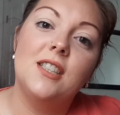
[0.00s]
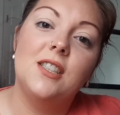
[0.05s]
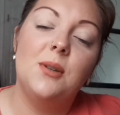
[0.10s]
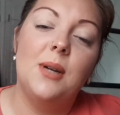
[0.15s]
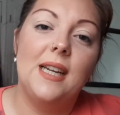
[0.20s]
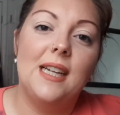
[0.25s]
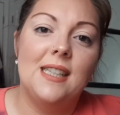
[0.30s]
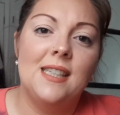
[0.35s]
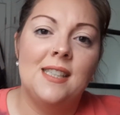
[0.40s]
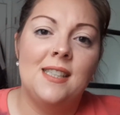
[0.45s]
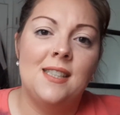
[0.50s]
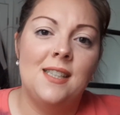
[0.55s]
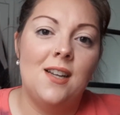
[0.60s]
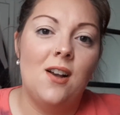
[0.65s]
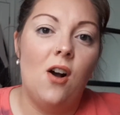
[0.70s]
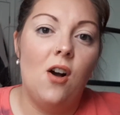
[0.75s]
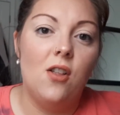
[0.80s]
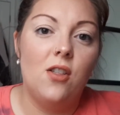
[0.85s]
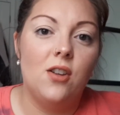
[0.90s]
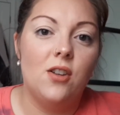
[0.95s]
so I get to see
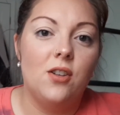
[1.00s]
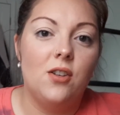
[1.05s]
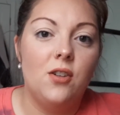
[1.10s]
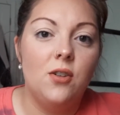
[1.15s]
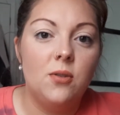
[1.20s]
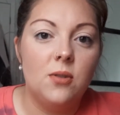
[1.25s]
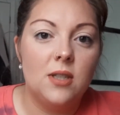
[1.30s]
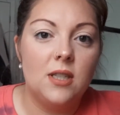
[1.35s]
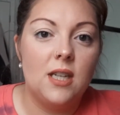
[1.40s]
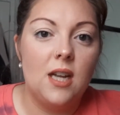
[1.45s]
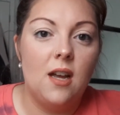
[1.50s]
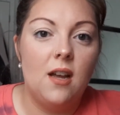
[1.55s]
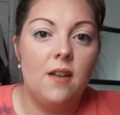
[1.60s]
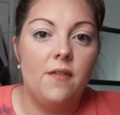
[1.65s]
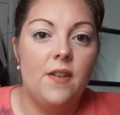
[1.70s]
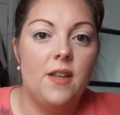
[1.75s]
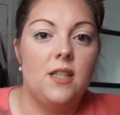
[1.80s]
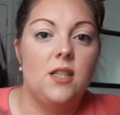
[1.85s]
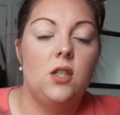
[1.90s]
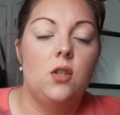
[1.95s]
all the new
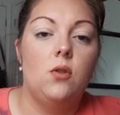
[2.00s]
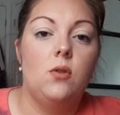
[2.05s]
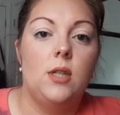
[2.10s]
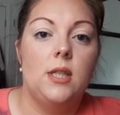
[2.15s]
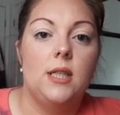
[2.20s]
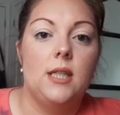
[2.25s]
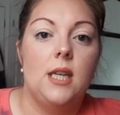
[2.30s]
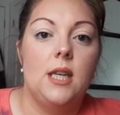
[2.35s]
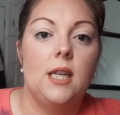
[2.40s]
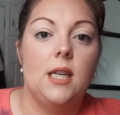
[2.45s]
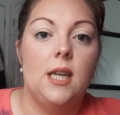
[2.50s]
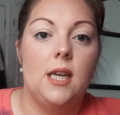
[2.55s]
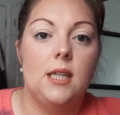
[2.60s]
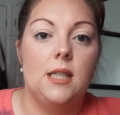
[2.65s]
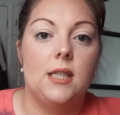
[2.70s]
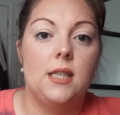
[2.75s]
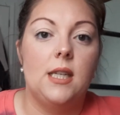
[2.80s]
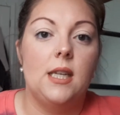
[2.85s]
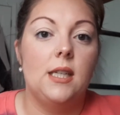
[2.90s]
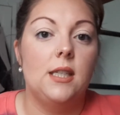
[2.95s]
stuff as soon as it
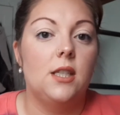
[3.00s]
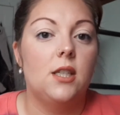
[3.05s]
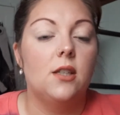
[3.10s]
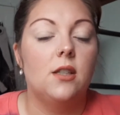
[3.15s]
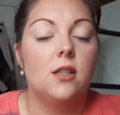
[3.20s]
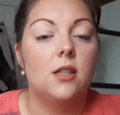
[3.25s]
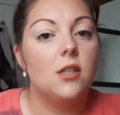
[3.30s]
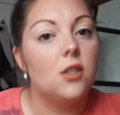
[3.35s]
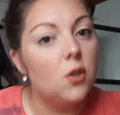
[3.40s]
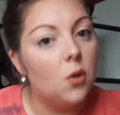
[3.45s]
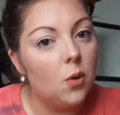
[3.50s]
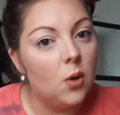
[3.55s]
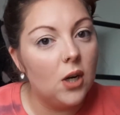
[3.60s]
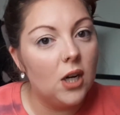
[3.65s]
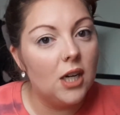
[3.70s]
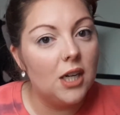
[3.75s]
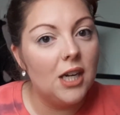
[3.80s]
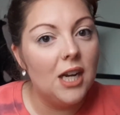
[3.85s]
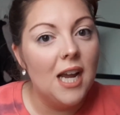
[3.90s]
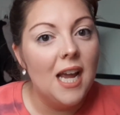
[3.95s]
gets into the
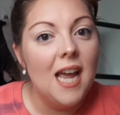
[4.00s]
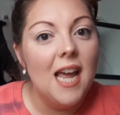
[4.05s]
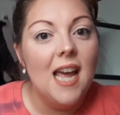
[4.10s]
store.